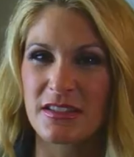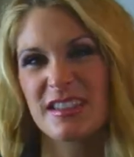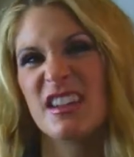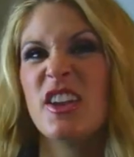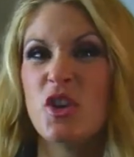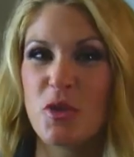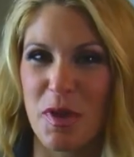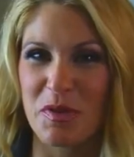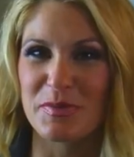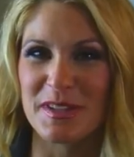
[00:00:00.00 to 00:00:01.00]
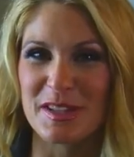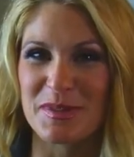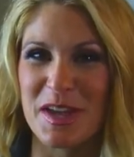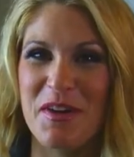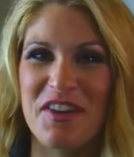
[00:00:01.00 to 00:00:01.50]
Listen, I know you probably spent
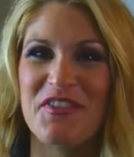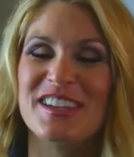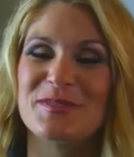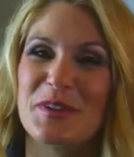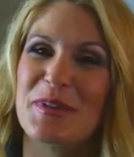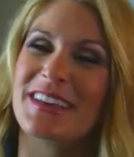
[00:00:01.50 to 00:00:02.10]
some time on Facebook,